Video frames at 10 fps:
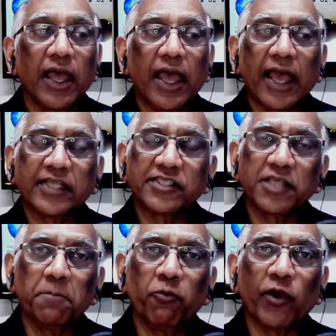At
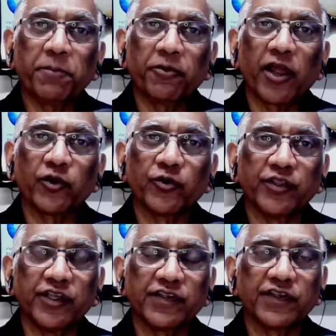some point prior to
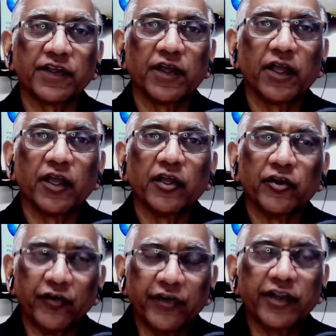this,
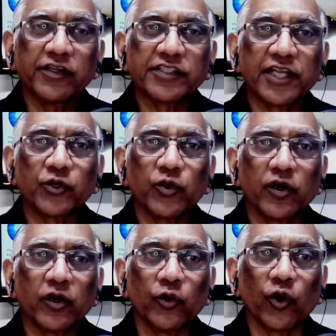Dreer said to
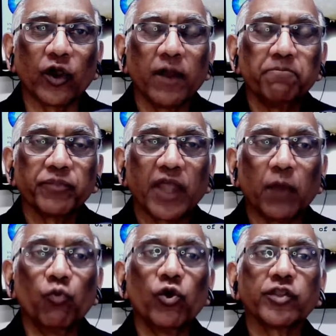her, look, I'm
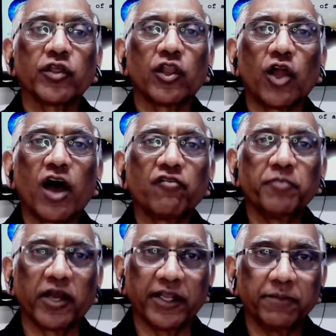worth a lot of
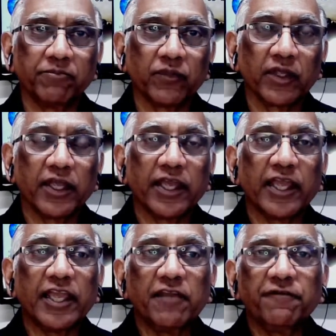money.
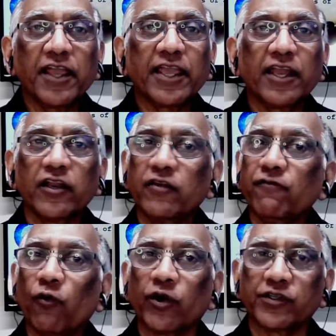If I get a
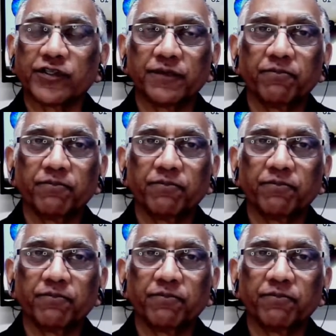divorce,